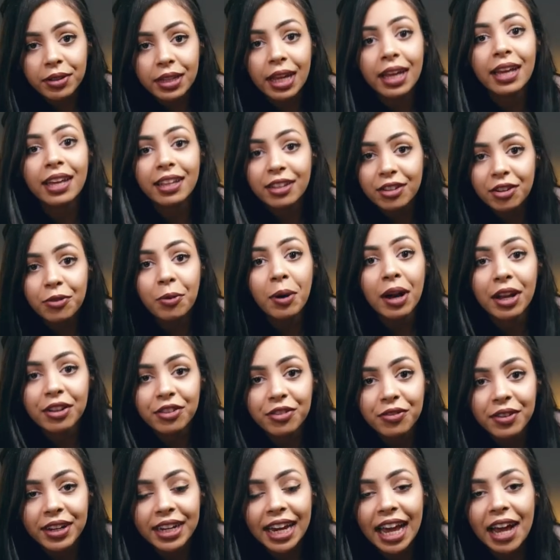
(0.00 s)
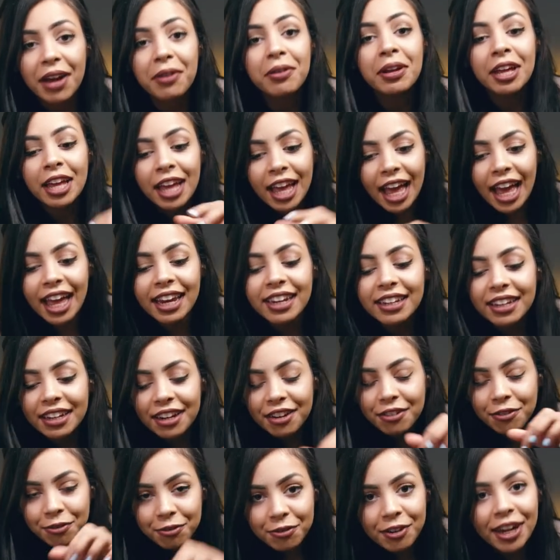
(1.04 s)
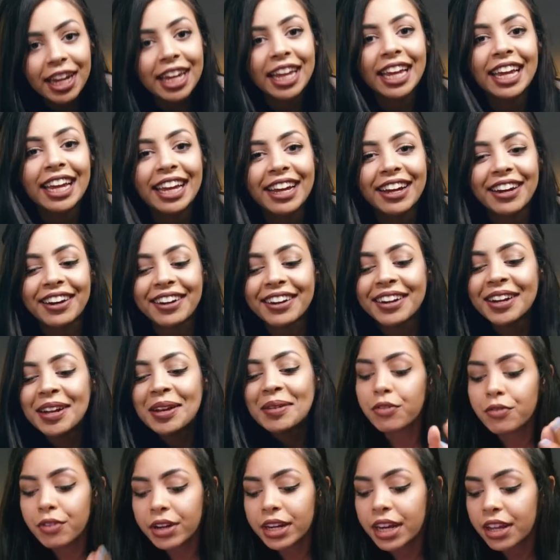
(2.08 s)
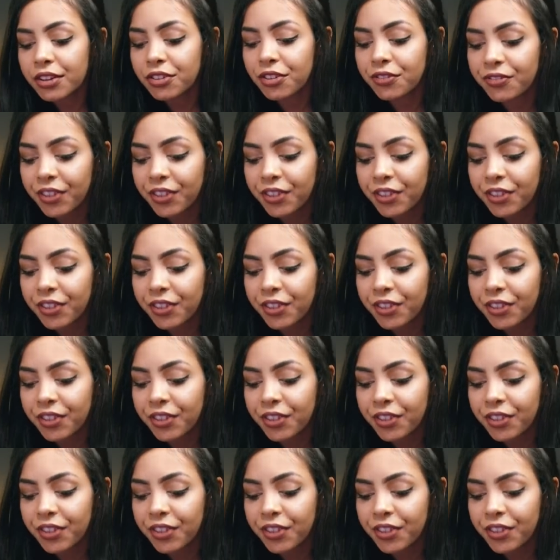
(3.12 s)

that you're watching right now, edited right here. Right next to